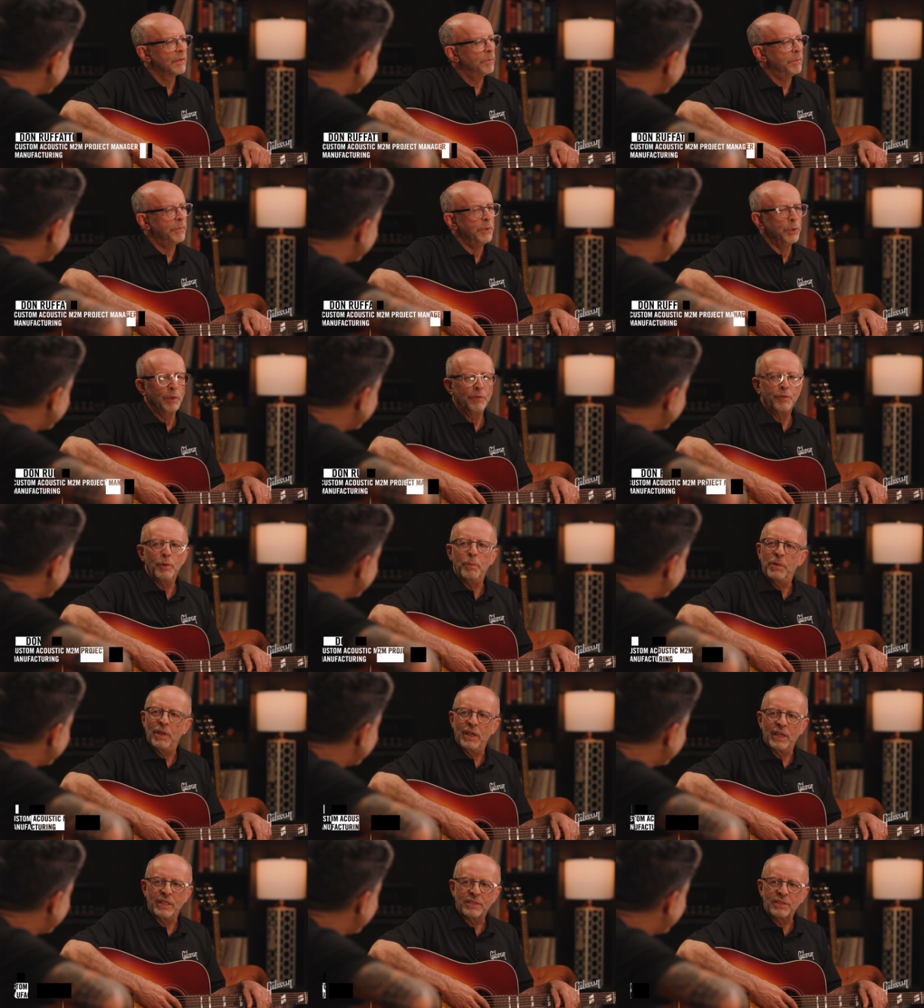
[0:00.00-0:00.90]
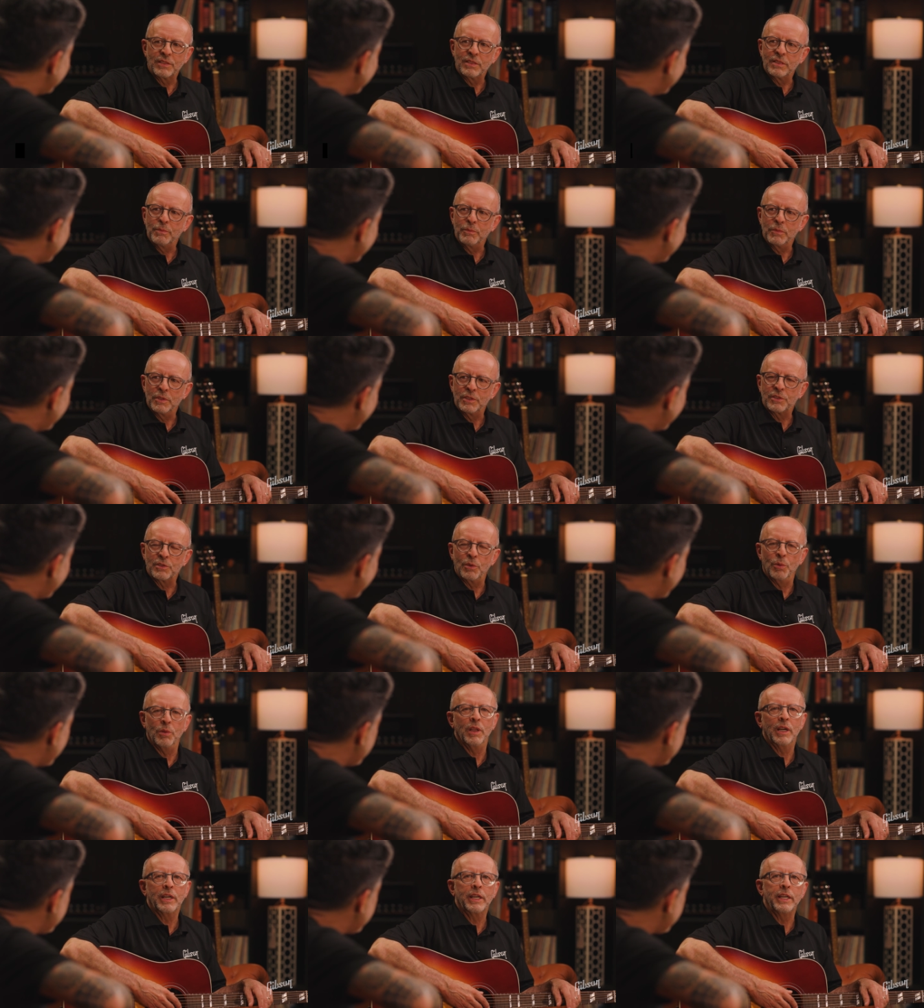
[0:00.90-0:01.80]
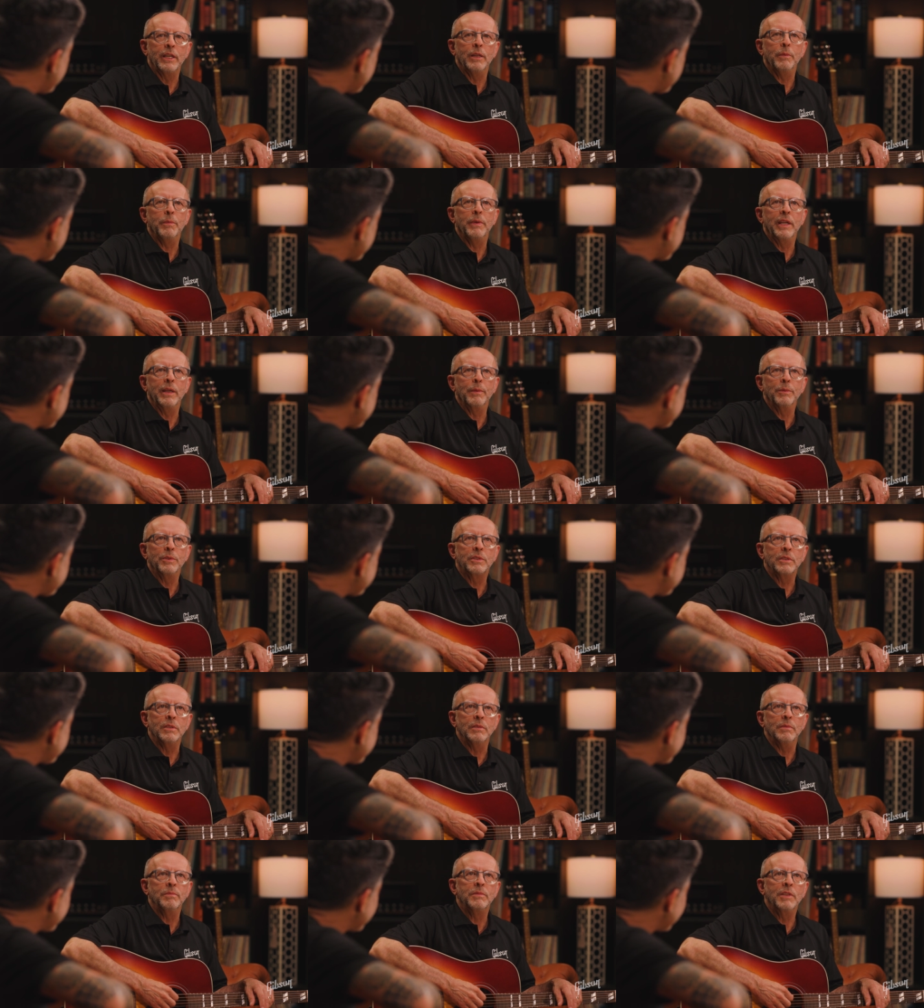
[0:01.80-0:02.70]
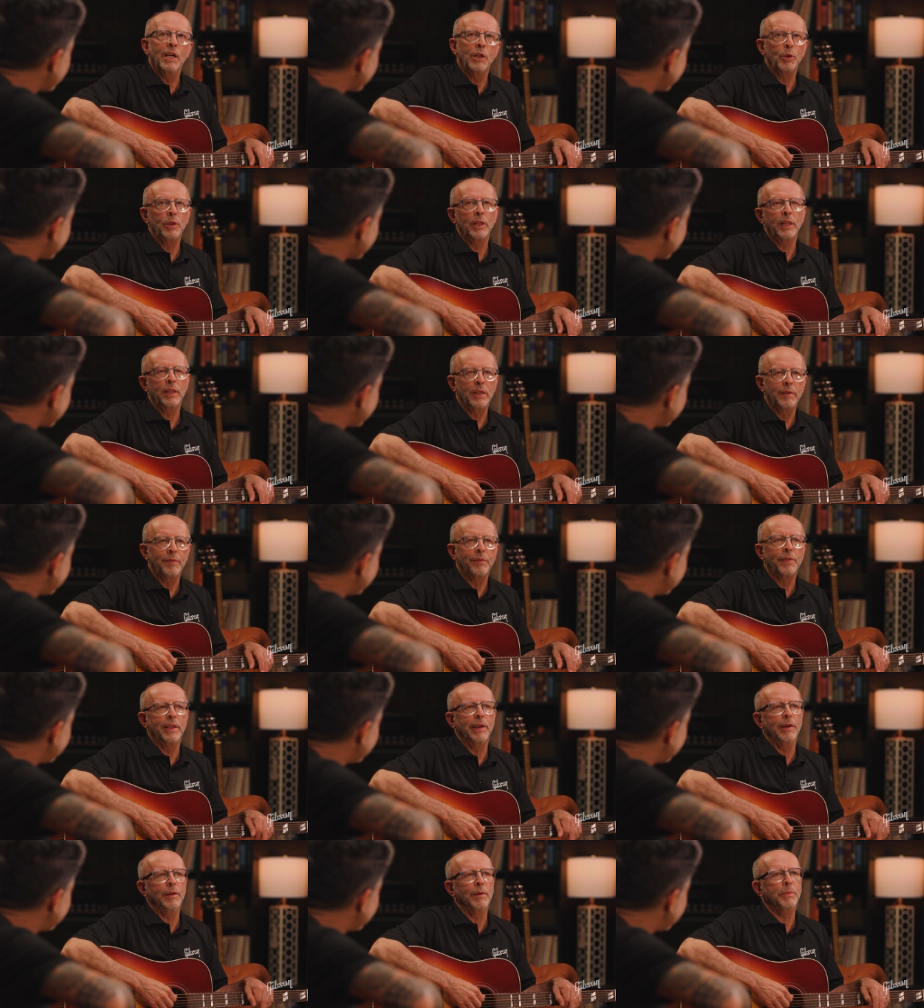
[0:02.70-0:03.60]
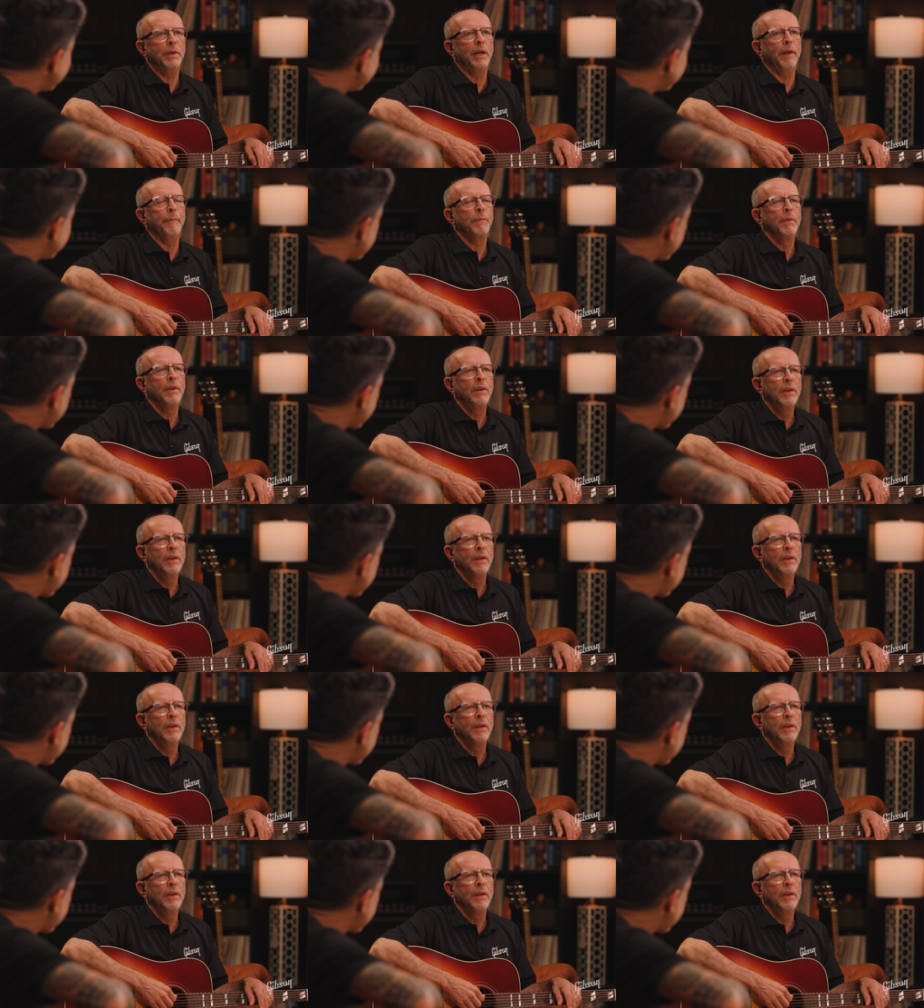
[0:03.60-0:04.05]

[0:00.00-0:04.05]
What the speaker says: Beautiful place. We're so lucky to be able to not only live there, but